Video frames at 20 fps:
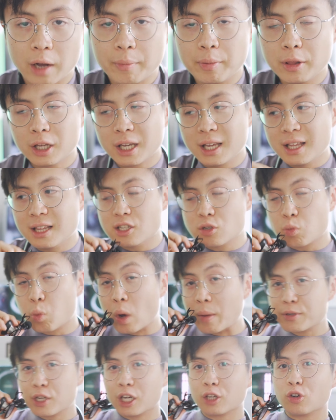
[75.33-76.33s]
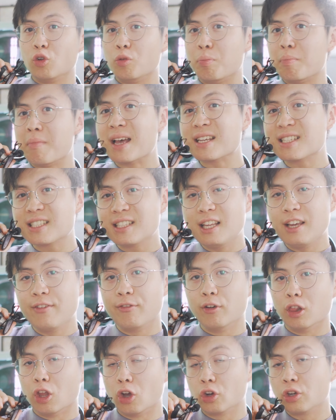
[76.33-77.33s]
I've been looking at this website called Messly
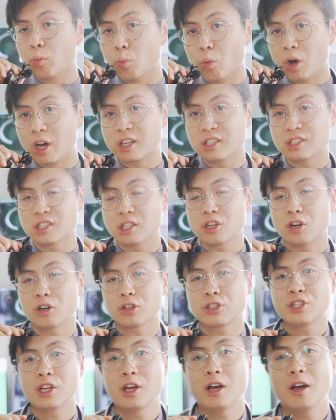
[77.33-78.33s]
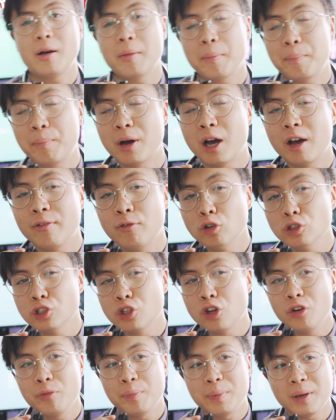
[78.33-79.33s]
for locum work as a doctor, but I've
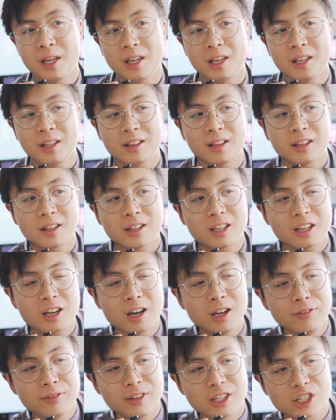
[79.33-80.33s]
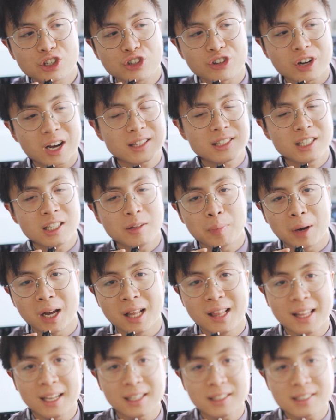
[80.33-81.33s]
also been kind of distracted
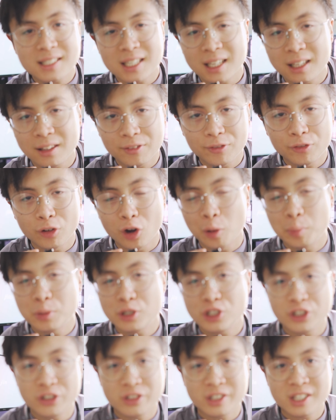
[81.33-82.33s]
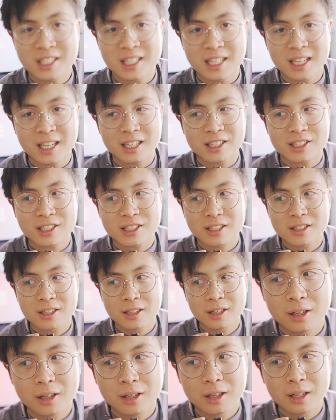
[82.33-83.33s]
by LinkedIn for opportunities
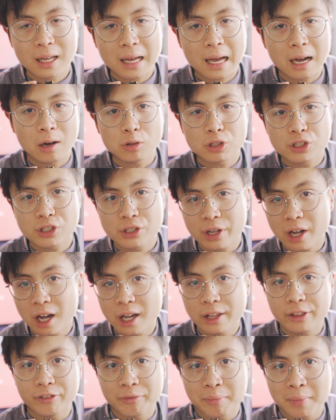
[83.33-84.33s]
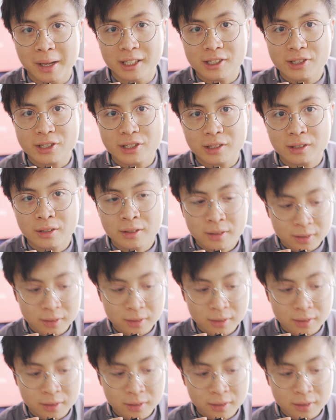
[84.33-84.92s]
outside of medicine.